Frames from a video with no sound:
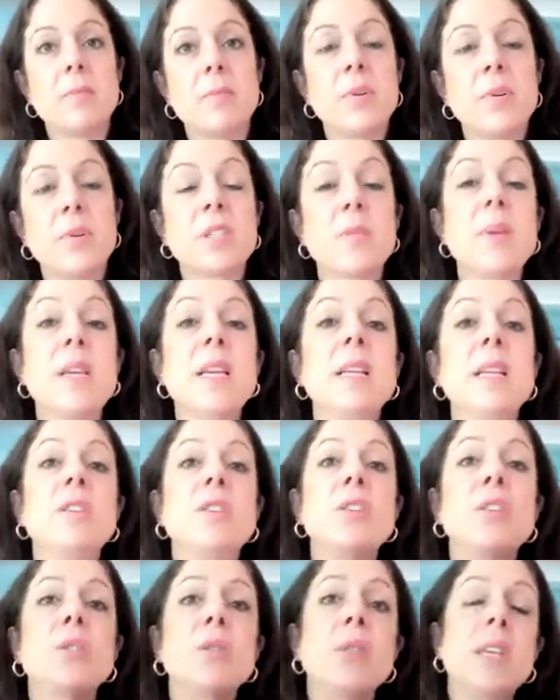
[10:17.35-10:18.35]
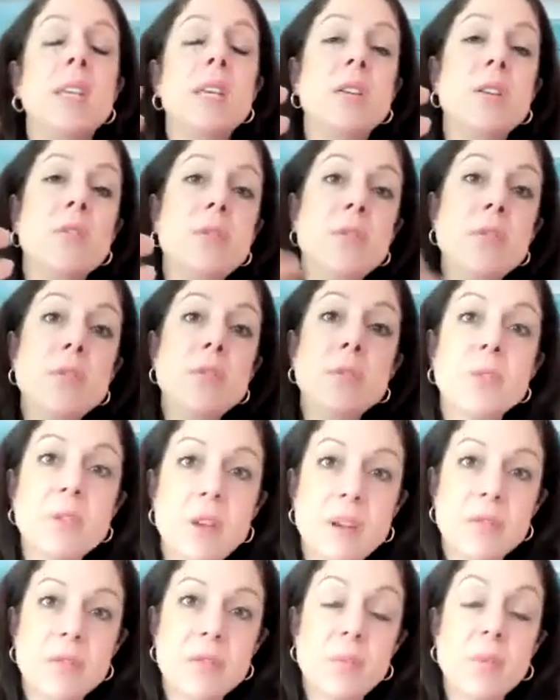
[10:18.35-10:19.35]
puts them into the new
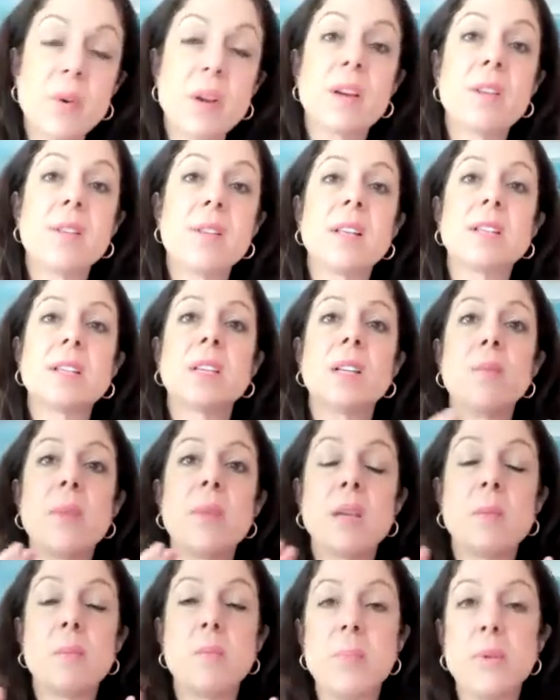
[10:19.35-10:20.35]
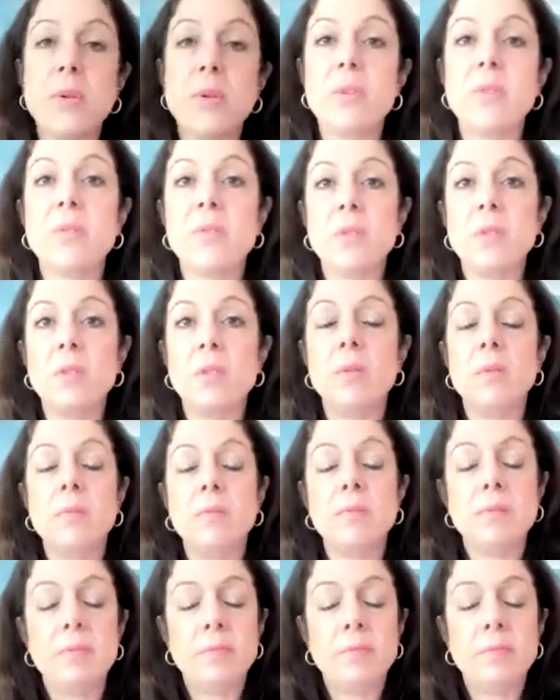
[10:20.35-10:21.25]
software that's going to make beautiful,